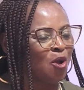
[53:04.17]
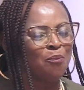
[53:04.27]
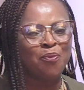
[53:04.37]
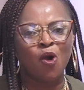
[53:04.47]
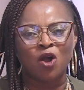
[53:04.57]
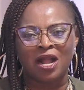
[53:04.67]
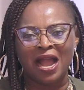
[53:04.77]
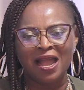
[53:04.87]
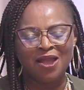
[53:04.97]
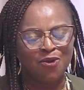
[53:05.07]

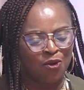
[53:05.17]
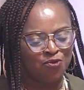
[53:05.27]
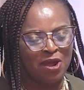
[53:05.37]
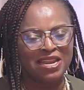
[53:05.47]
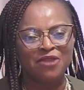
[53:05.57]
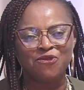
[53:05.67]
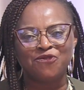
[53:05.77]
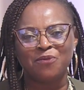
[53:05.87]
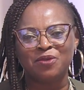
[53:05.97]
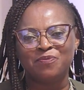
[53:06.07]
Shomponka? On one you
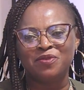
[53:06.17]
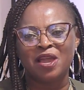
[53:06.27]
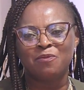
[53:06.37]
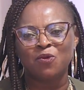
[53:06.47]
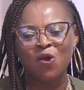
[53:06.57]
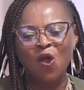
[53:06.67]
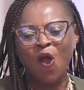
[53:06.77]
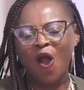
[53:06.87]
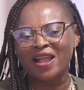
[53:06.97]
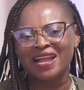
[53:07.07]
drip in B M O,
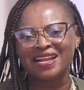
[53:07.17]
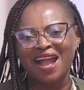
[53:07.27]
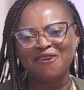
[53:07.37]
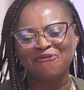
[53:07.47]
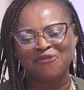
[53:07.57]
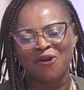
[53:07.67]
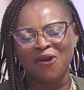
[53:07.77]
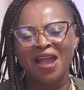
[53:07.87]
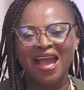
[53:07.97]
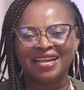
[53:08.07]
or can come for
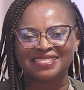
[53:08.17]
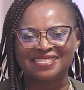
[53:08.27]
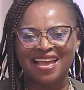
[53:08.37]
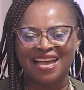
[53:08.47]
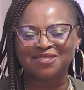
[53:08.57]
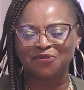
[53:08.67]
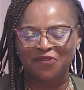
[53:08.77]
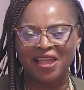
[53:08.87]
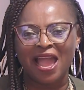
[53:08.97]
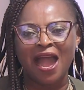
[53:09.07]
at the house of
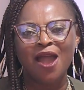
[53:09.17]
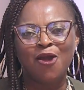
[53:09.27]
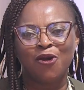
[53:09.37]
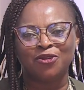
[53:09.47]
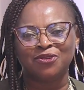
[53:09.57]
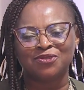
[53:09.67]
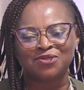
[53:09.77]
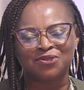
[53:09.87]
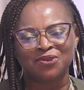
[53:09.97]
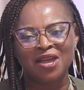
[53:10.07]
fire, or no
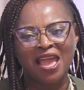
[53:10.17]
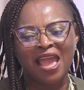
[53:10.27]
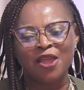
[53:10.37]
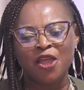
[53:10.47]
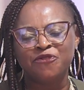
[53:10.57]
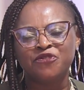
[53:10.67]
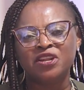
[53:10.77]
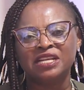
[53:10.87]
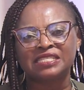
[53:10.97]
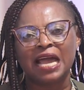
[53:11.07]
so. A
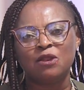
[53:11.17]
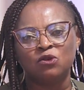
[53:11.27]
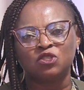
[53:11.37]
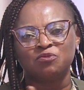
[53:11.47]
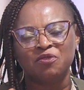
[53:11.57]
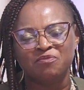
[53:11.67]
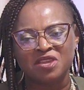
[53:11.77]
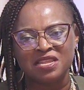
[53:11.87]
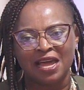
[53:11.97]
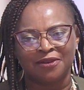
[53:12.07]
dream is I don't
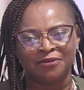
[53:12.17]
mean